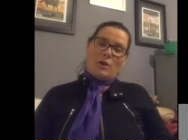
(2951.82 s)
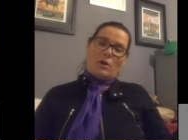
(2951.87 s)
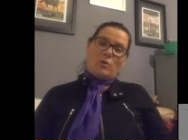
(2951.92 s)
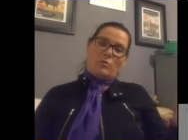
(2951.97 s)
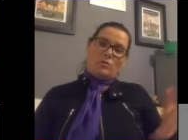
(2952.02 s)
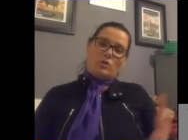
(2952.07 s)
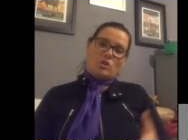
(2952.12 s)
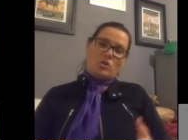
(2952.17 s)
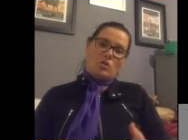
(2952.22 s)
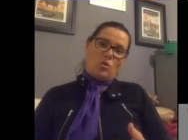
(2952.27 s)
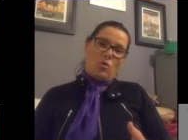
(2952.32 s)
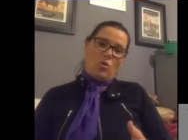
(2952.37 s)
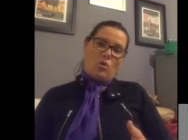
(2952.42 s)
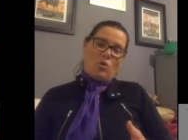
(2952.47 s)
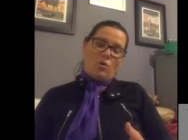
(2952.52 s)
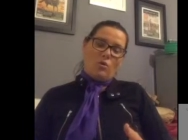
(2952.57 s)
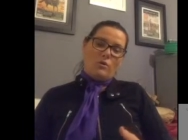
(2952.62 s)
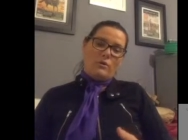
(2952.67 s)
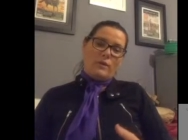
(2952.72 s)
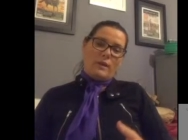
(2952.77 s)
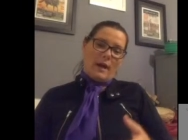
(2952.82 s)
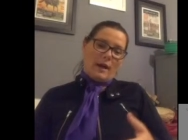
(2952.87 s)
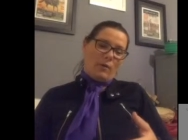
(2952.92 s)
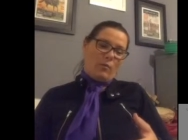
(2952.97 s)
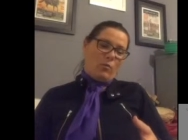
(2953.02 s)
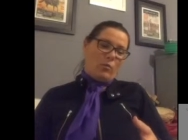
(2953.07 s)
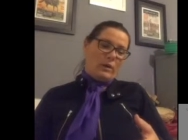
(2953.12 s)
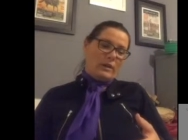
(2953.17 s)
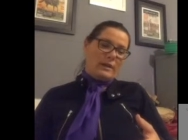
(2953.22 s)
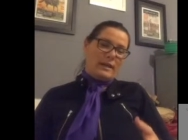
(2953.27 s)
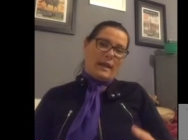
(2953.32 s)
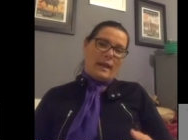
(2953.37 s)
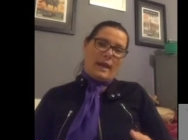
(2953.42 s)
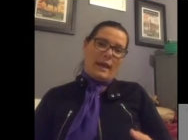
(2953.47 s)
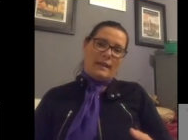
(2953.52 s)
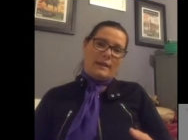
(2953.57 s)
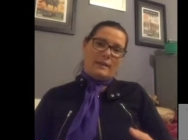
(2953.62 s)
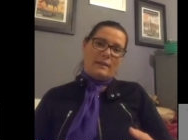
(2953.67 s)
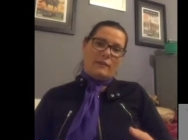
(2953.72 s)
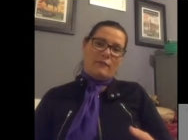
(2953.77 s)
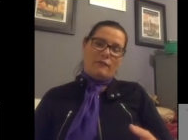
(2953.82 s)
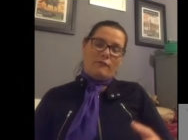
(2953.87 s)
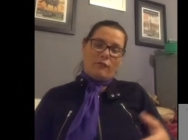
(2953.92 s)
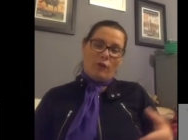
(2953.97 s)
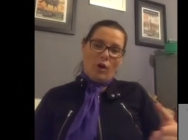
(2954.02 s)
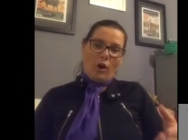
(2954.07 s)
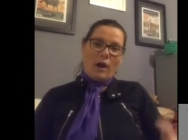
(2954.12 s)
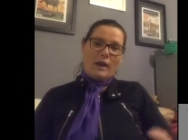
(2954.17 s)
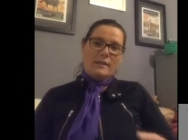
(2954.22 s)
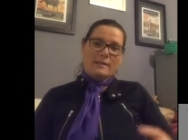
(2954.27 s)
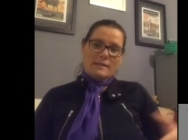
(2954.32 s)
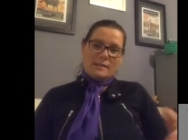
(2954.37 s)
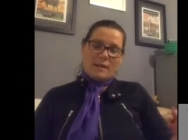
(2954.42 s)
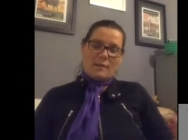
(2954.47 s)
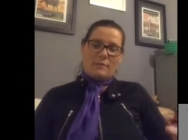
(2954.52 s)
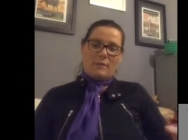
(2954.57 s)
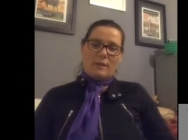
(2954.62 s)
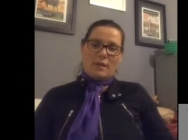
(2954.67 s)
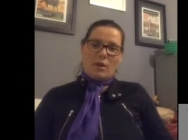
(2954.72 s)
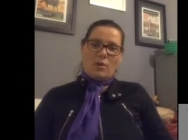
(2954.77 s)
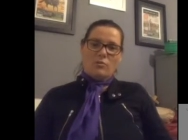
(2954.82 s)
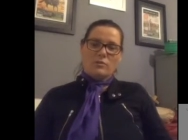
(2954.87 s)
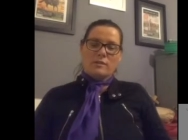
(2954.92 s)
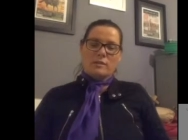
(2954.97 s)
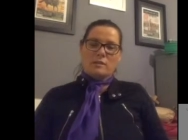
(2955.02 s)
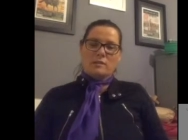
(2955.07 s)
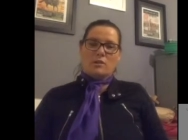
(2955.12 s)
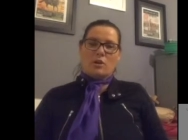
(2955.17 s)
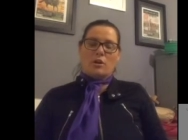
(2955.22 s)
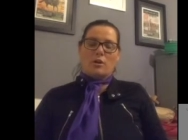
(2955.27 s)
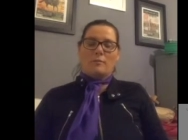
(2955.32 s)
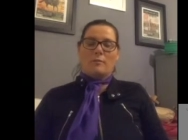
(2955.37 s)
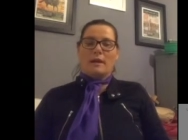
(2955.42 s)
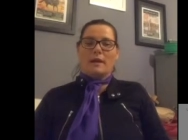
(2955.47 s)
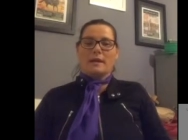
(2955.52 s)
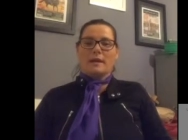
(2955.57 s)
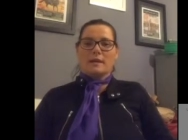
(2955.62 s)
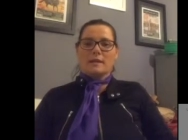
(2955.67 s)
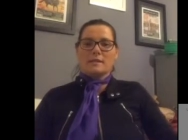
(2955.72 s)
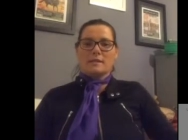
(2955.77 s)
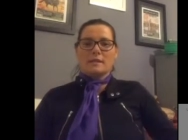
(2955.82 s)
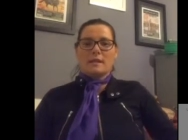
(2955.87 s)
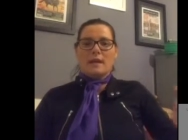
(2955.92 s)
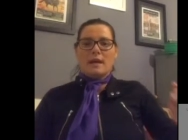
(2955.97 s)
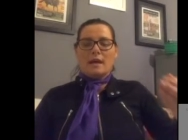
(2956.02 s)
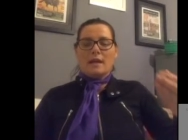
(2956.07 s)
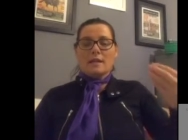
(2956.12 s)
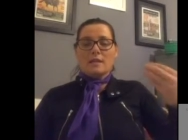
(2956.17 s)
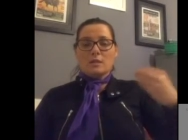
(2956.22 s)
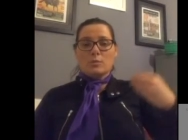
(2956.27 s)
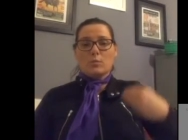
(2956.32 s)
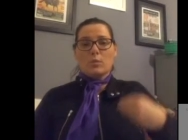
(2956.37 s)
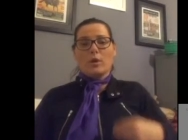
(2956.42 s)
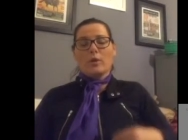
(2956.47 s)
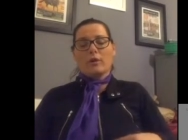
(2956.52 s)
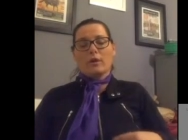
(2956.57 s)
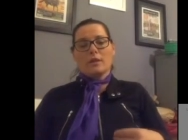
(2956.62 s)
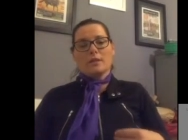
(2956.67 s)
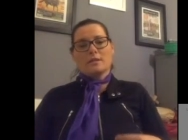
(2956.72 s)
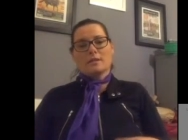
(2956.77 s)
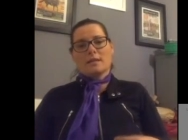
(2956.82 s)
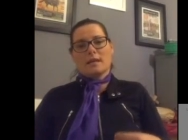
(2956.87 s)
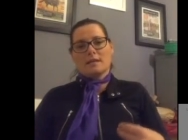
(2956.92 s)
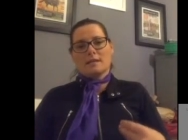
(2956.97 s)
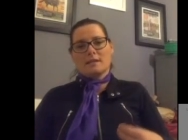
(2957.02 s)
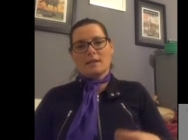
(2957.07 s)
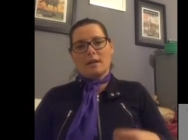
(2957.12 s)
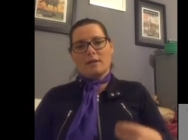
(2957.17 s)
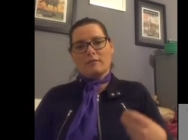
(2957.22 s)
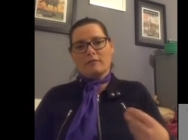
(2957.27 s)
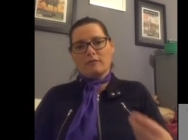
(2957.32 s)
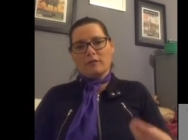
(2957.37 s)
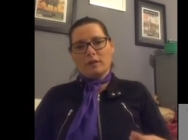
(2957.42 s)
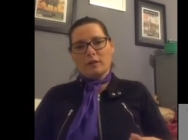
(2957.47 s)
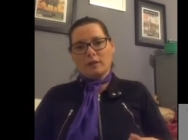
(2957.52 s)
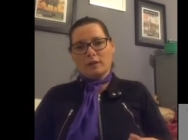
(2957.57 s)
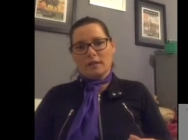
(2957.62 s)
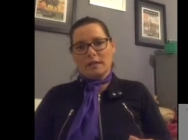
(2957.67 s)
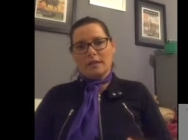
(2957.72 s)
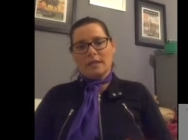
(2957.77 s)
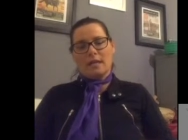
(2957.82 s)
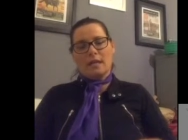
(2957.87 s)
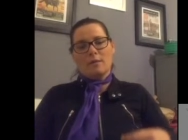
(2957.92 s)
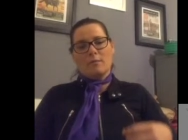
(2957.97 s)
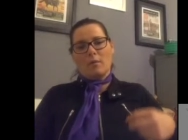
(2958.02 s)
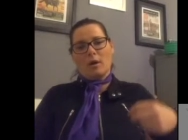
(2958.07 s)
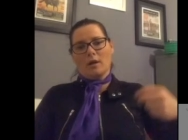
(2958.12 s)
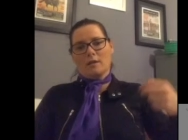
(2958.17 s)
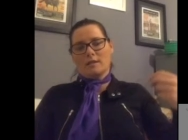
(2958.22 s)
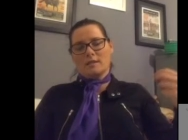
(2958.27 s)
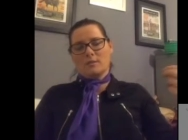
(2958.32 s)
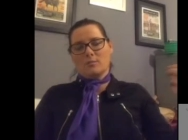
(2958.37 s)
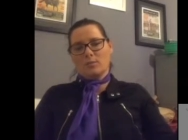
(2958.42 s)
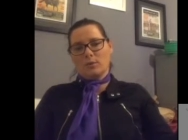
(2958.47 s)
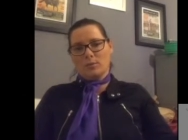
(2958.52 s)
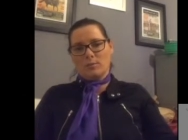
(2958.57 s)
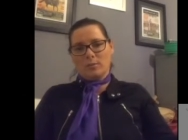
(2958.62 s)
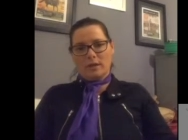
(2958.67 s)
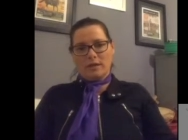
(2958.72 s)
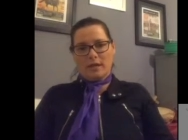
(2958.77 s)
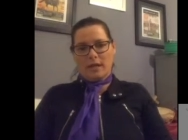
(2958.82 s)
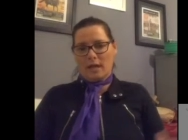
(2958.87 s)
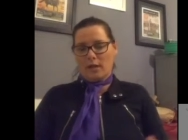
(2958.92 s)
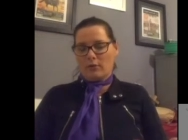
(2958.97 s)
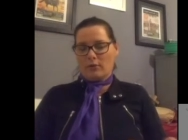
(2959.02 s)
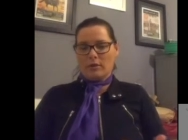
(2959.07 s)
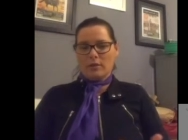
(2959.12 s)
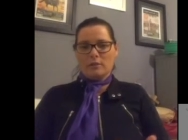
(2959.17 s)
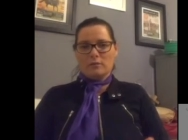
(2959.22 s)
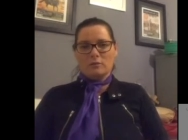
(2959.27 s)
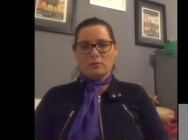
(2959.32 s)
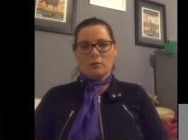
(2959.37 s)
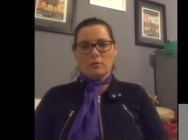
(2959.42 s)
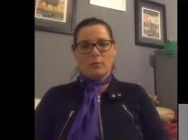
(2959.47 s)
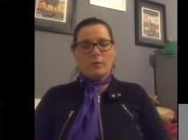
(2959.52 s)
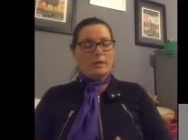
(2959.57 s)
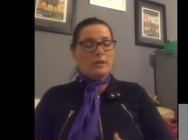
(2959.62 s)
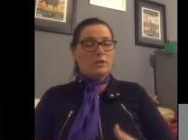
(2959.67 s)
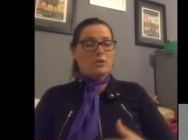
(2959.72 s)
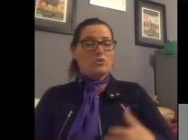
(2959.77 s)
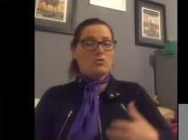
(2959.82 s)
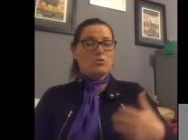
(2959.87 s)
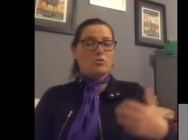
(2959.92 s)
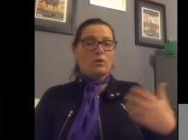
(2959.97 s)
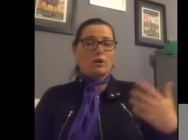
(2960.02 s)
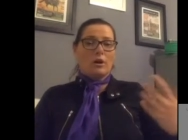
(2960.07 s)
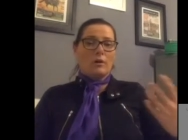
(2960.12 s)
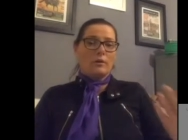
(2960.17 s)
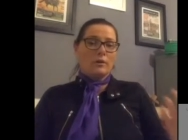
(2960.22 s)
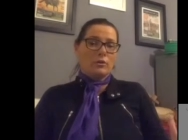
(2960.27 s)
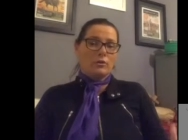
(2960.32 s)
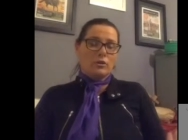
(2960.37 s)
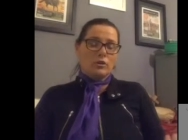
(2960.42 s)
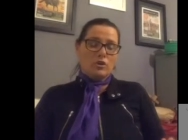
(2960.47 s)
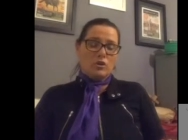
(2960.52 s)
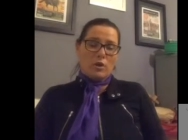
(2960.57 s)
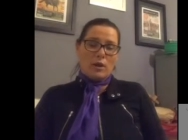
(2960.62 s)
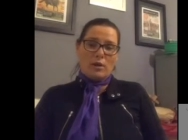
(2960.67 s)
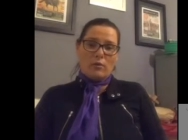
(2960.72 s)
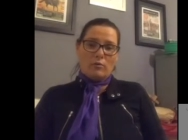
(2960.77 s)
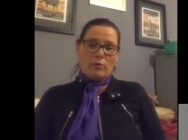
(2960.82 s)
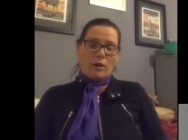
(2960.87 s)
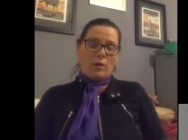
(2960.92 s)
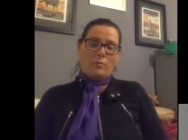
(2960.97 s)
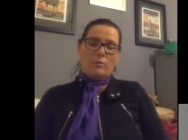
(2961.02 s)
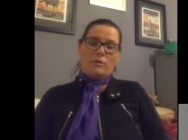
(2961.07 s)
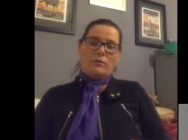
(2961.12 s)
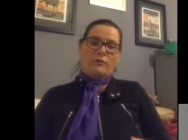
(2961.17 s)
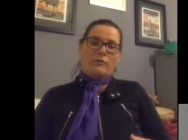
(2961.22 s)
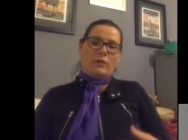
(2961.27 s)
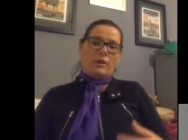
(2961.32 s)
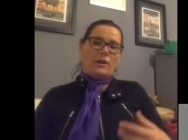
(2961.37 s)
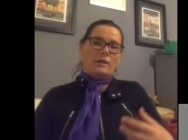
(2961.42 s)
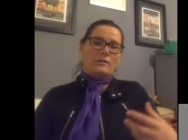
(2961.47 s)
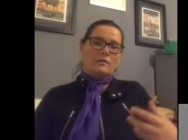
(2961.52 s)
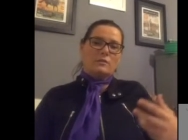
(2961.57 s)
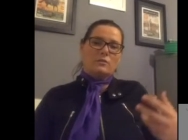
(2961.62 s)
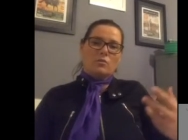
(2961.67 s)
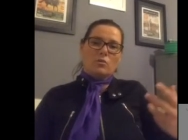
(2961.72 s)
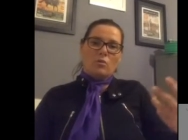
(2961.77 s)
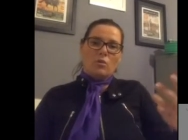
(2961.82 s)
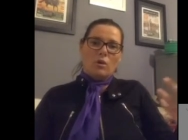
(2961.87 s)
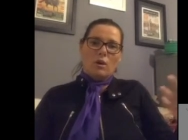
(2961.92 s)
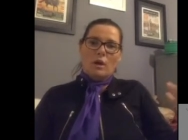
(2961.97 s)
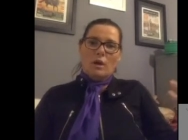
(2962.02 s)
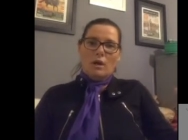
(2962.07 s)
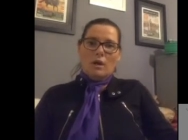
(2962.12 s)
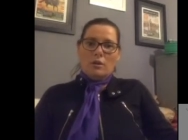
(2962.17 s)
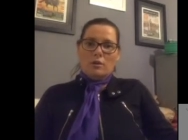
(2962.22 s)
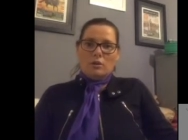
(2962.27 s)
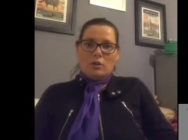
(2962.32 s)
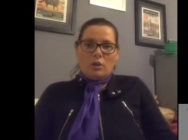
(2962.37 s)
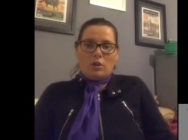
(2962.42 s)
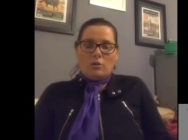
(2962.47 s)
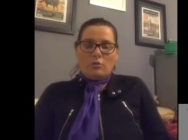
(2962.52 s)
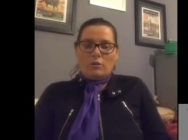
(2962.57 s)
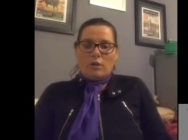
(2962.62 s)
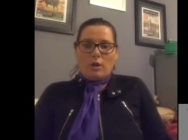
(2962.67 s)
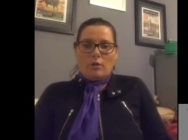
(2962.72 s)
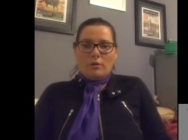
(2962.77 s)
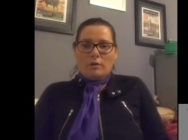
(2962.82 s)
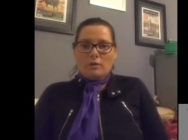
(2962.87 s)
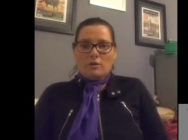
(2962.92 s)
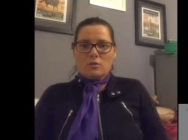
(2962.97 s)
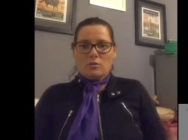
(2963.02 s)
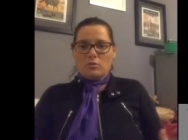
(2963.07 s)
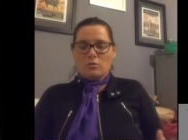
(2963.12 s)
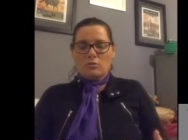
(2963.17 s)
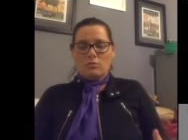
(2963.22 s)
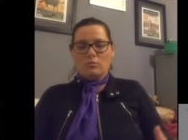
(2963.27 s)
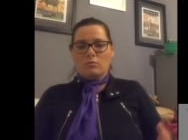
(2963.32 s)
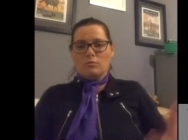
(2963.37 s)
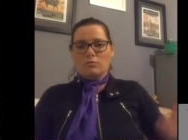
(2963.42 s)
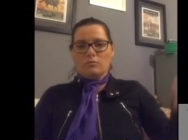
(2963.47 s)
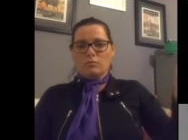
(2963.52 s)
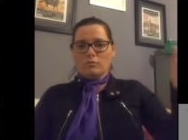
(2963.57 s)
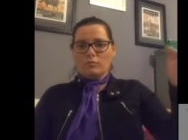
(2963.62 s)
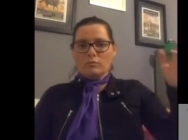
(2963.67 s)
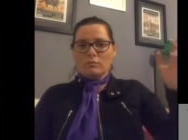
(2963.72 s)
But I'm sure that we can find something else that's going to make us experience that same feeling. It might simply be cantering along the beach, or going on a trail ride with friends, or, you know, going to